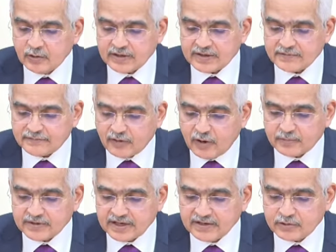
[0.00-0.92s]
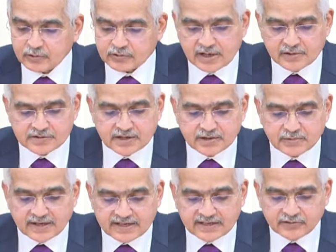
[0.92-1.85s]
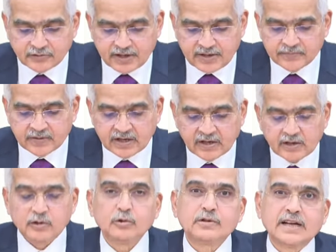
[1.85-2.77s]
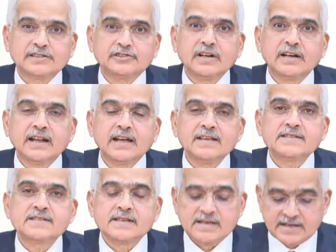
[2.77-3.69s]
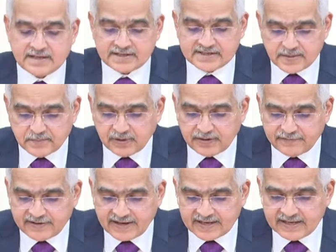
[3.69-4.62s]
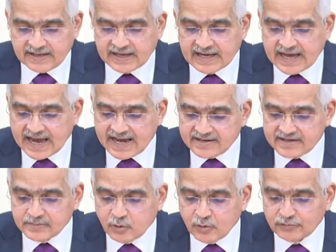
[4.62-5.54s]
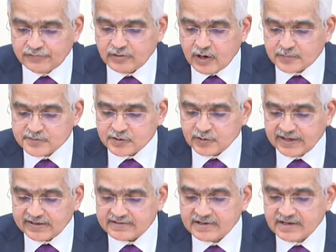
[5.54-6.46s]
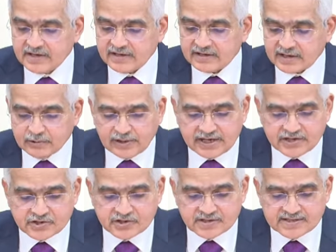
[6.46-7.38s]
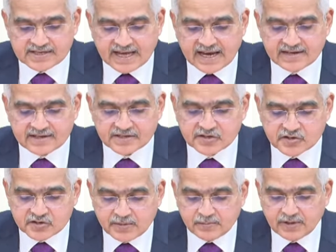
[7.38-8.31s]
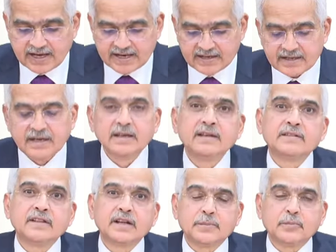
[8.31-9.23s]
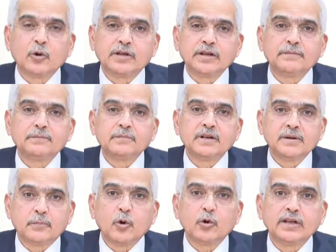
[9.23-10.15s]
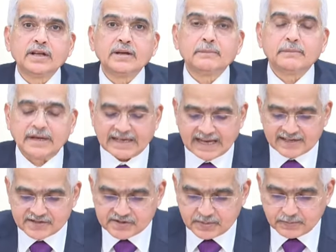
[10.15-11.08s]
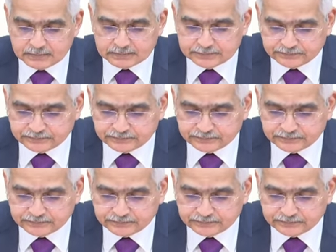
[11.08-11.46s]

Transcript: were formed in 2023 to rationalize, simplify and remove obsolete regulations and streamline the reporting mechanism.